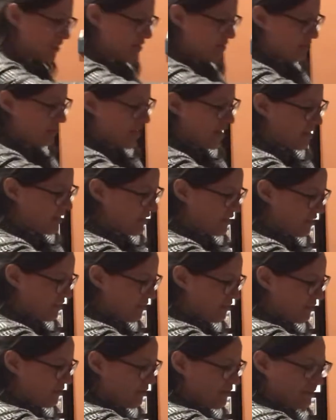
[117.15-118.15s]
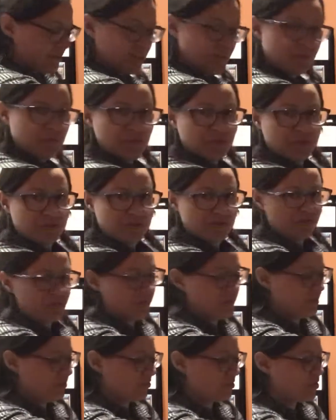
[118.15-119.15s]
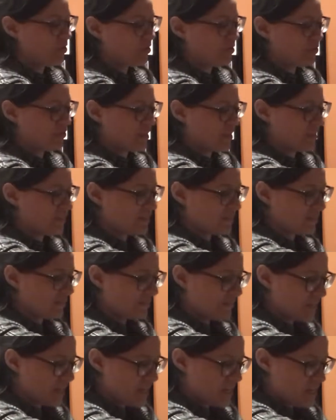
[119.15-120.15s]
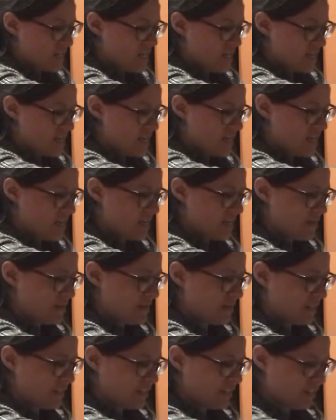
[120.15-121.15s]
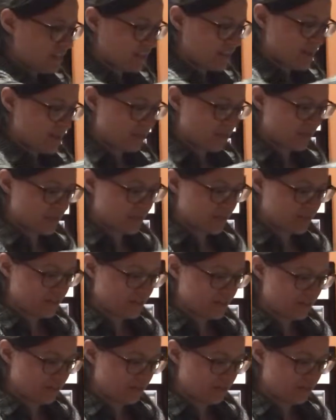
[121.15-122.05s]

and batch to some sort of weird mold once. Then I took a couple years